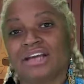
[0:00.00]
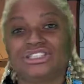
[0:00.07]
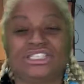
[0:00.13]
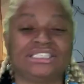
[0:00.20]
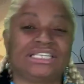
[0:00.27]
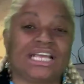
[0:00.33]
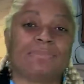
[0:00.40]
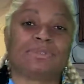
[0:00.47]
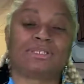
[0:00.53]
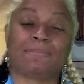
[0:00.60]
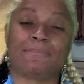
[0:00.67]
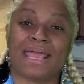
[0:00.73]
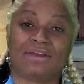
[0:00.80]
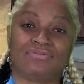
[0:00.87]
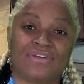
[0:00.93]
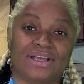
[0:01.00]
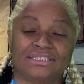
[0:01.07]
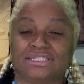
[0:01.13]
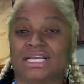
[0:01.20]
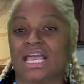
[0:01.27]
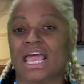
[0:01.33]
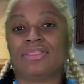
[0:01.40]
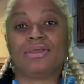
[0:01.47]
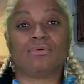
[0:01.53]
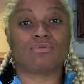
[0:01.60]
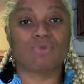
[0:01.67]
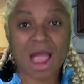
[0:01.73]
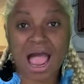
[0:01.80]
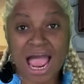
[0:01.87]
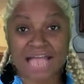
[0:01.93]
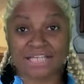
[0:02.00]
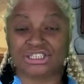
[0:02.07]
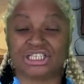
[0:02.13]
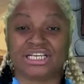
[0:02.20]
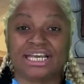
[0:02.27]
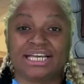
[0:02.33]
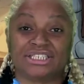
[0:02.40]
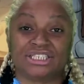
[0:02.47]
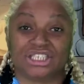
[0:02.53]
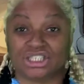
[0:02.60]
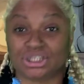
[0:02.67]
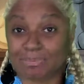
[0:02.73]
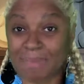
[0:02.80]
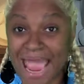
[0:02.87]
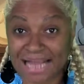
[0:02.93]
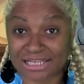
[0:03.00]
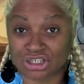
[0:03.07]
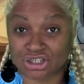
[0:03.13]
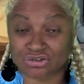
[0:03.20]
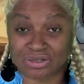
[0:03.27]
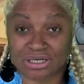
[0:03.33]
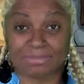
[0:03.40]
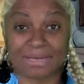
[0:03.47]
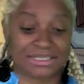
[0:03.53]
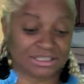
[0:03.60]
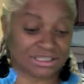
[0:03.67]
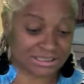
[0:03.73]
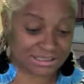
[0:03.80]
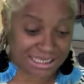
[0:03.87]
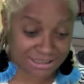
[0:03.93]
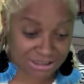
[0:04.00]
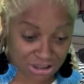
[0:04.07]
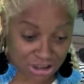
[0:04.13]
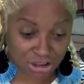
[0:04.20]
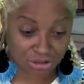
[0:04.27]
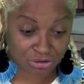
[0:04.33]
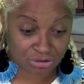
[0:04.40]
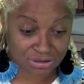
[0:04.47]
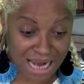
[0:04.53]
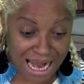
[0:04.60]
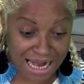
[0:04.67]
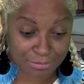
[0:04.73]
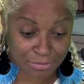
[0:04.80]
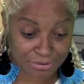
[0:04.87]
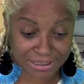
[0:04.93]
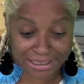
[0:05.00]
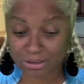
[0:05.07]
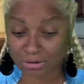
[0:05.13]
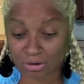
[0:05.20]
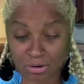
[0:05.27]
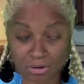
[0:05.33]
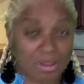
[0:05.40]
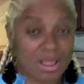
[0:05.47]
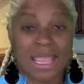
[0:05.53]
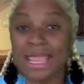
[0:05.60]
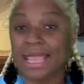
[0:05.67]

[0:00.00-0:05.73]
She's able to manifest the ride. She gets it back to Dreamland. She sets the little timer deal.